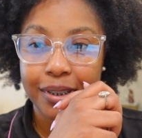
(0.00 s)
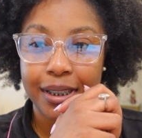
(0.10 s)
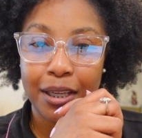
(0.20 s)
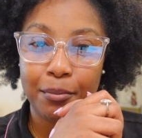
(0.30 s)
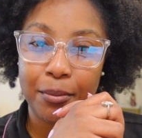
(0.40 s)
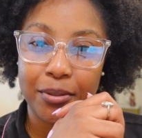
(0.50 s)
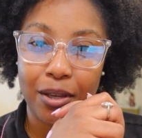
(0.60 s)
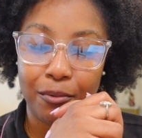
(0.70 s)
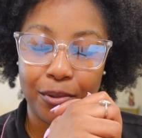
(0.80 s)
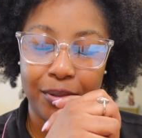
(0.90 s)
These people
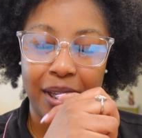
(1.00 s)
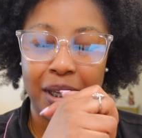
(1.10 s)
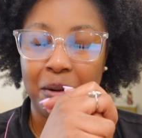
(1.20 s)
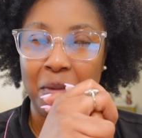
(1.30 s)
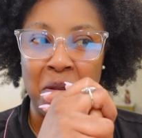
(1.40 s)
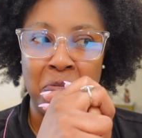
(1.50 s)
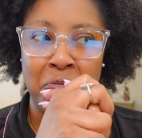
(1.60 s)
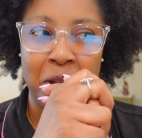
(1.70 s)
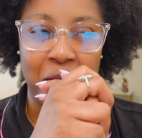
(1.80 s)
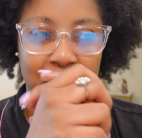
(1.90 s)
so rude, they get on my
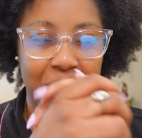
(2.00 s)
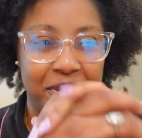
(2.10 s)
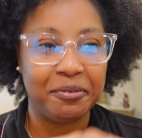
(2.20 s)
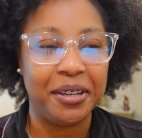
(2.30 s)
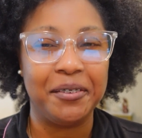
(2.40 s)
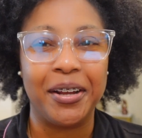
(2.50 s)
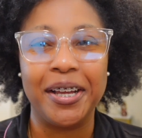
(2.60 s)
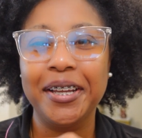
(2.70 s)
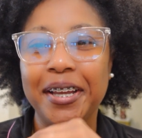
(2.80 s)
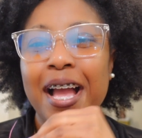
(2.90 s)
nerves. But anyway,
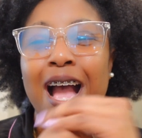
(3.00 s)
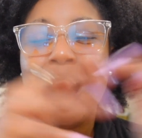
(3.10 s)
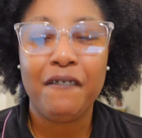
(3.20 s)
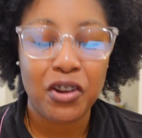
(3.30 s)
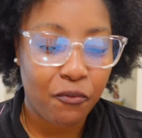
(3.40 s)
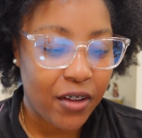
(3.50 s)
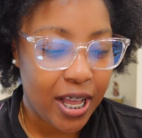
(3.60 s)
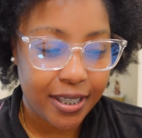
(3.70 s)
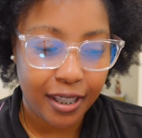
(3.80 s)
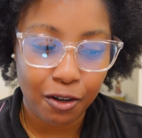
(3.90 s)
if I don't
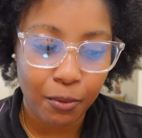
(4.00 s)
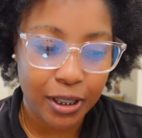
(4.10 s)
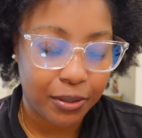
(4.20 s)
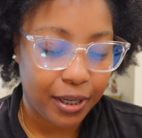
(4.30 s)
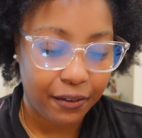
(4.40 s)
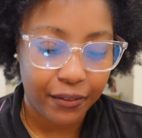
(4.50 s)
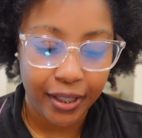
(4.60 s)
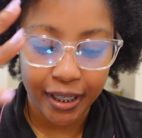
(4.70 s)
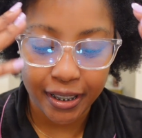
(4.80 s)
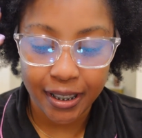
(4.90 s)
find something to watch on
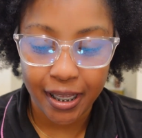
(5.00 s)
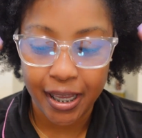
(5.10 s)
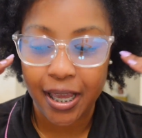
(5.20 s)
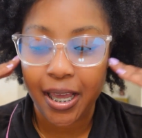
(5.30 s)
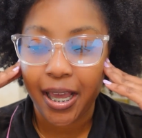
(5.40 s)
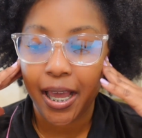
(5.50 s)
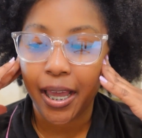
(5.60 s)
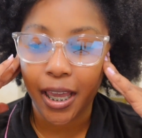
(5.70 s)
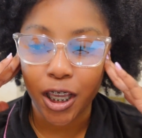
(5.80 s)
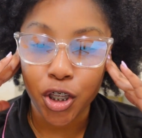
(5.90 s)
Netflix
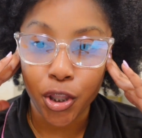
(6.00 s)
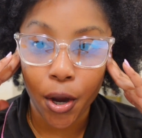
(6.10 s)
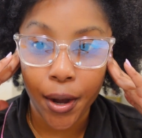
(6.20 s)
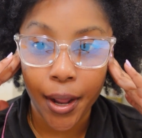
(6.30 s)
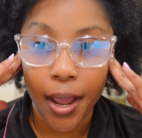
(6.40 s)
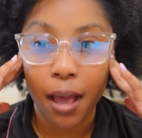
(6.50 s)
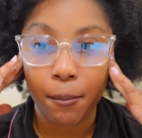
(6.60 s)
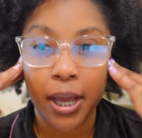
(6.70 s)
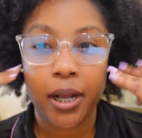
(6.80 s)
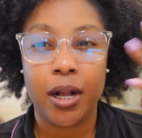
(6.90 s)
and get started, I
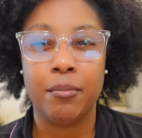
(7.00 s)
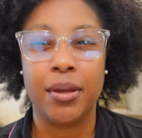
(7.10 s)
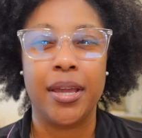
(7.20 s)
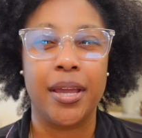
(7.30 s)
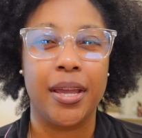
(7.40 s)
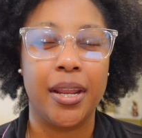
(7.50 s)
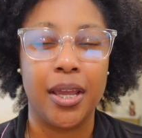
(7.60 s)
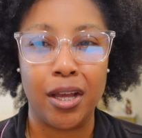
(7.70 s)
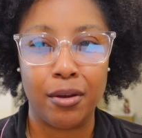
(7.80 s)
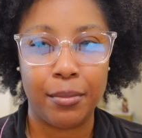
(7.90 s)
might come in
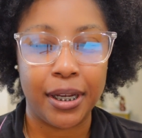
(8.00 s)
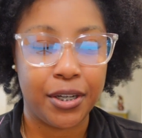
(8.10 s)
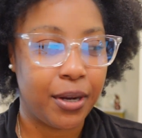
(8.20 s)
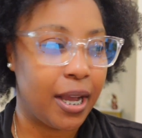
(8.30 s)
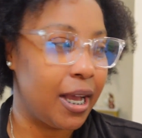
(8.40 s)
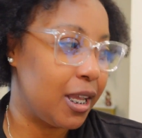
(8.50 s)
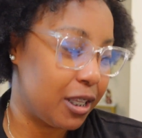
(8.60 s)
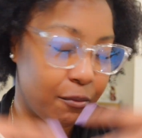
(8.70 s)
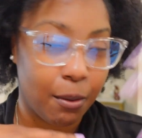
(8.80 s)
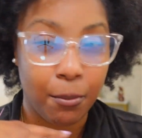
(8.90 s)
and update you guys
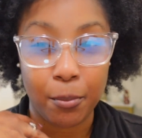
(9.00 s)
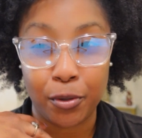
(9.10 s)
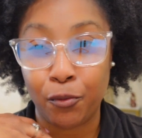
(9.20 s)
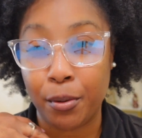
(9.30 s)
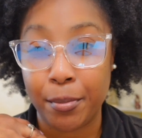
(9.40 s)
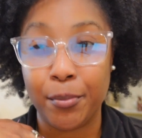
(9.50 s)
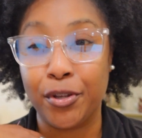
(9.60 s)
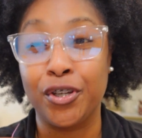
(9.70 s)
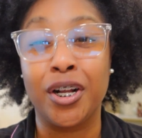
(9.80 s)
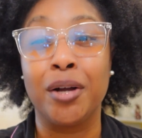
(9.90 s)
if my mama would remember
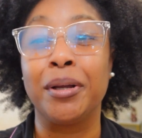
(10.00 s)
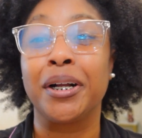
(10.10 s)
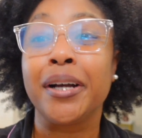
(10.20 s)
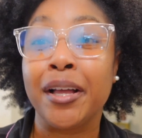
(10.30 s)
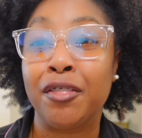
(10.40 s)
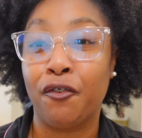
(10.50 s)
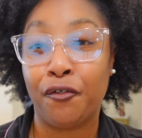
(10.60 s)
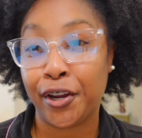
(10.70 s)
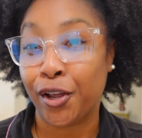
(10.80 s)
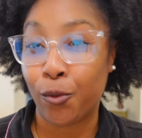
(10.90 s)
to come and cut the
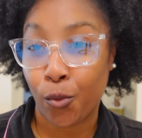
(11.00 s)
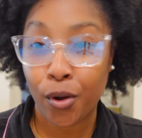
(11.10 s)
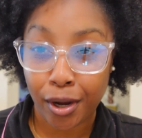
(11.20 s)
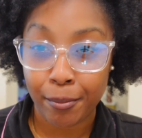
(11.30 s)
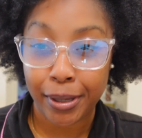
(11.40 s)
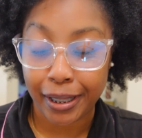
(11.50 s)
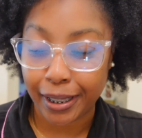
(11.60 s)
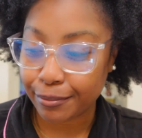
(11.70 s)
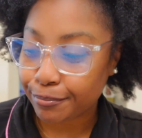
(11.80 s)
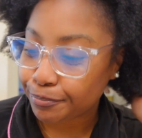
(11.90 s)
freaking watermelon.